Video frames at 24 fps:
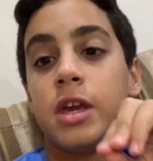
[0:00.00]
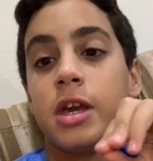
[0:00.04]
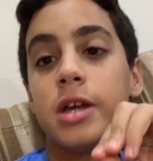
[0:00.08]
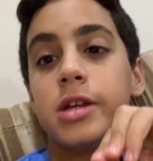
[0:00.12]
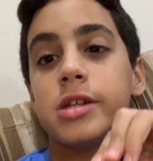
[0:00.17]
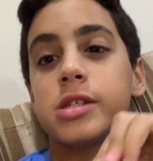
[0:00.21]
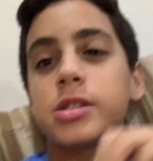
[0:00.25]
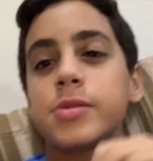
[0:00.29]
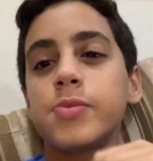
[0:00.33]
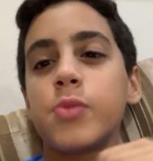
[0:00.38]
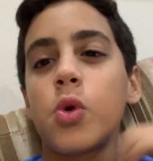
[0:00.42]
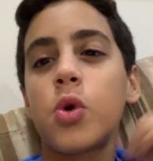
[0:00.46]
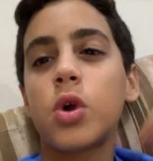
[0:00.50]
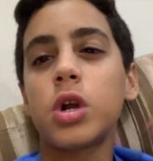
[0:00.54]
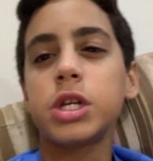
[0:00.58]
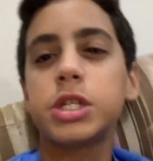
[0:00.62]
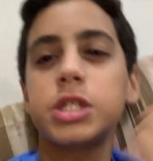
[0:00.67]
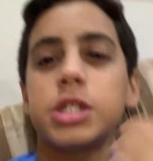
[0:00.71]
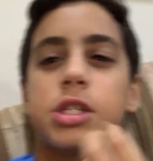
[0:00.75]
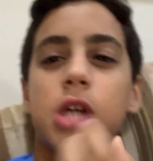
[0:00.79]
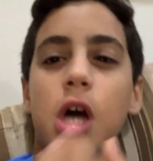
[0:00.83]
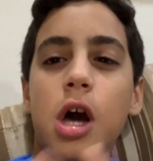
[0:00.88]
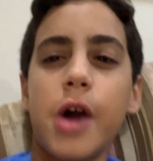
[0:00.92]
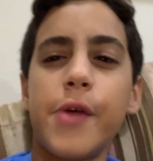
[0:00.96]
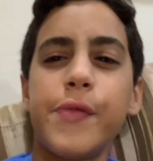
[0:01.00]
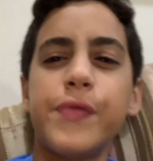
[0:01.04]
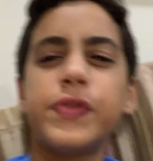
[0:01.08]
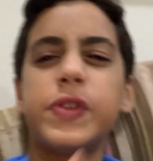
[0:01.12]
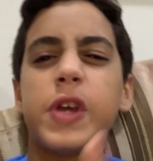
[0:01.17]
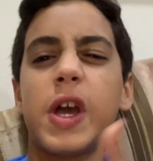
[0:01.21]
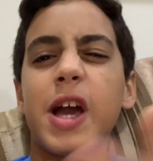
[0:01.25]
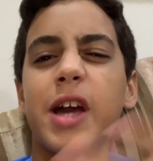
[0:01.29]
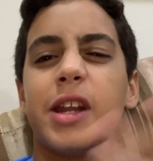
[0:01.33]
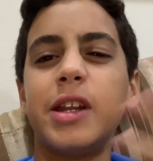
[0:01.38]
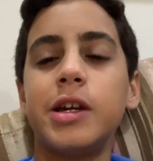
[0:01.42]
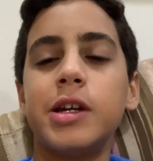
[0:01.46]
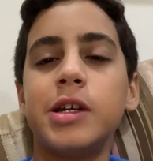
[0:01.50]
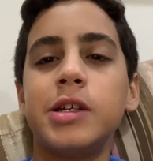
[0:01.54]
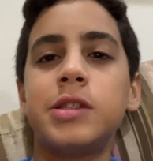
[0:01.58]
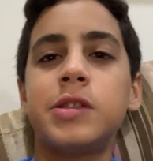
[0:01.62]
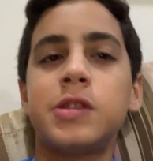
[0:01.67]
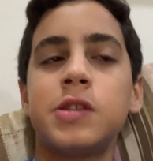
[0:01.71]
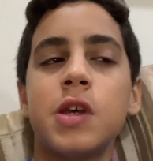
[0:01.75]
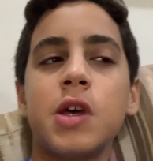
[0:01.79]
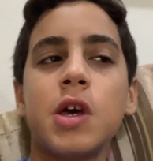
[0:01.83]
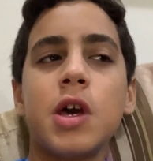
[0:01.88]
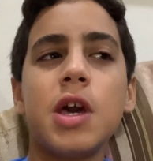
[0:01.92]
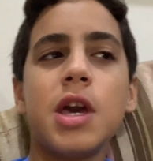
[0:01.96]
It's more soft and it's
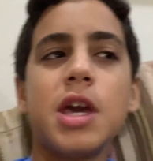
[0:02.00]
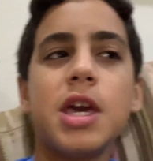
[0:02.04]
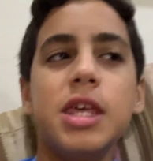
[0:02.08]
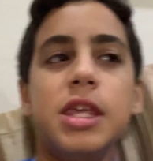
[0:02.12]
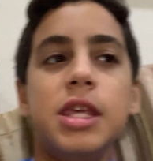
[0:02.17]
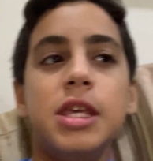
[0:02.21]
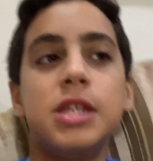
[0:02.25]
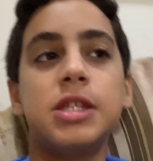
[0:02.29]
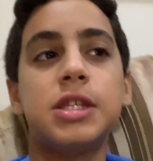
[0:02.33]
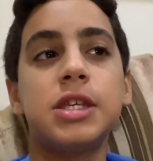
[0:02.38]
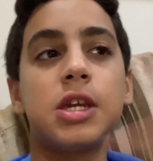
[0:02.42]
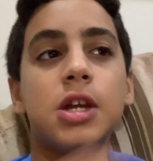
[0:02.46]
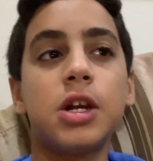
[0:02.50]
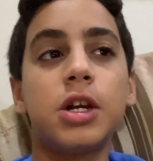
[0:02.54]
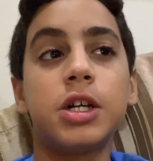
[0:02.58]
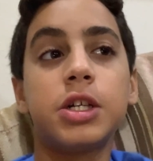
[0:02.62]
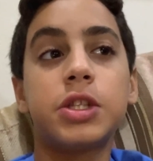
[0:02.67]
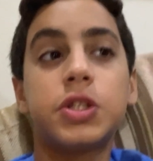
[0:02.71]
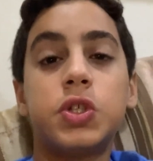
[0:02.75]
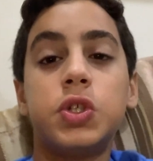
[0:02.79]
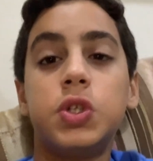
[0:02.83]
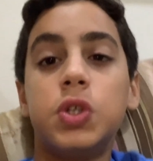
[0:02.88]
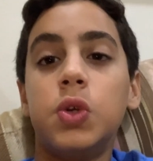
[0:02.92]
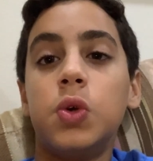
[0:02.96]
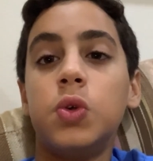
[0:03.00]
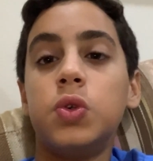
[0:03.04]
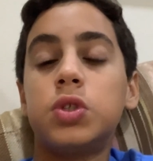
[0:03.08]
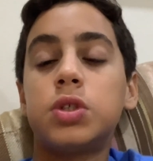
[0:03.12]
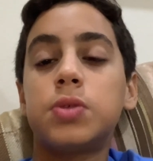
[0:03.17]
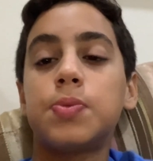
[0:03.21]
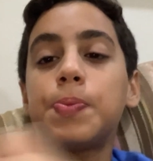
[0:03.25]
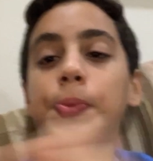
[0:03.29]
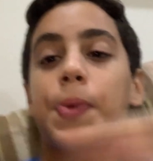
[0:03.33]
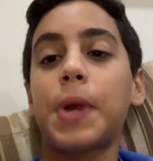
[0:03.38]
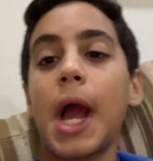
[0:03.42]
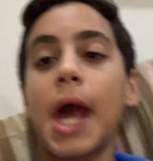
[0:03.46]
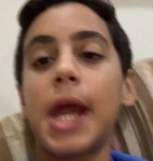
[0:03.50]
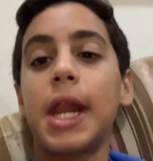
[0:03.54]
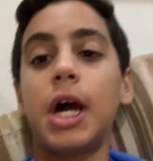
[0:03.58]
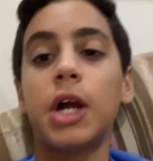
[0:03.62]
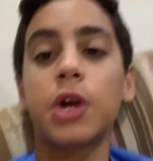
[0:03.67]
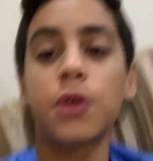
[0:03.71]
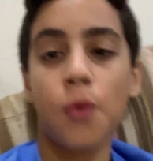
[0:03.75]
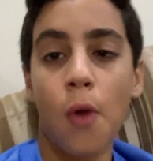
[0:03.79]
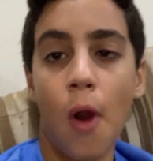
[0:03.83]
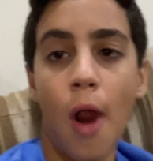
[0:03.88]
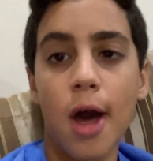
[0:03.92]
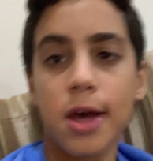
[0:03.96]
easier to spread
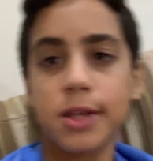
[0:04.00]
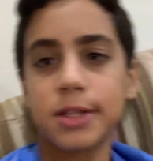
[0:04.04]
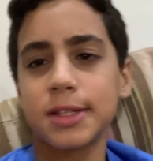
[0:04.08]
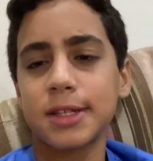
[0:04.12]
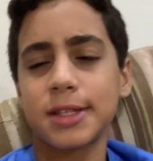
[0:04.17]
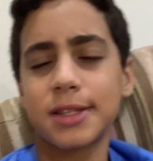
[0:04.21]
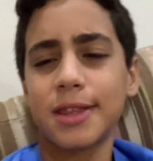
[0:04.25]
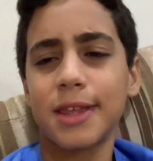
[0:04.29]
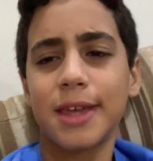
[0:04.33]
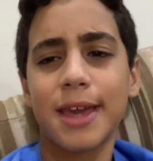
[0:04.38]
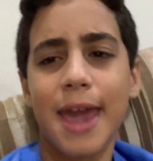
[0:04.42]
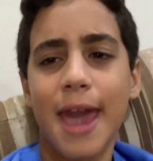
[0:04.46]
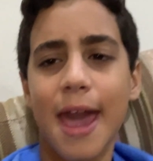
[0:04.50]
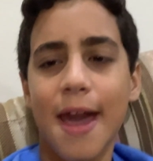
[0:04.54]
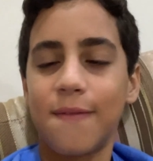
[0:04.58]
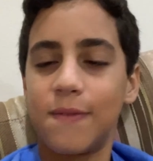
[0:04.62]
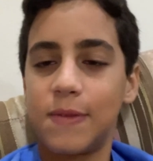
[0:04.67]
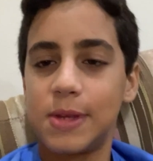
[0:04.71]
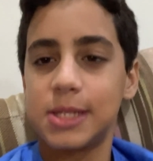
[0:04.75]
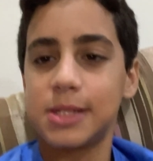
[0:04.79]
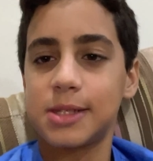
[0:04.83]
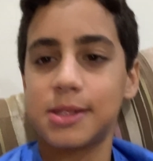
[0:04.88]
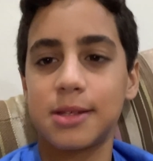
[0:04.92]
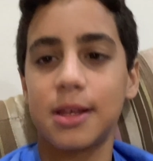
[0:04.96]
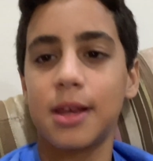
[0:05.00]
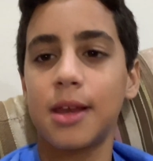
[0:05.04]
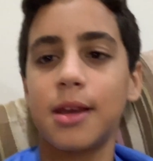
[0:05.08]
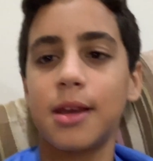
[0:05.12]
across the canvas.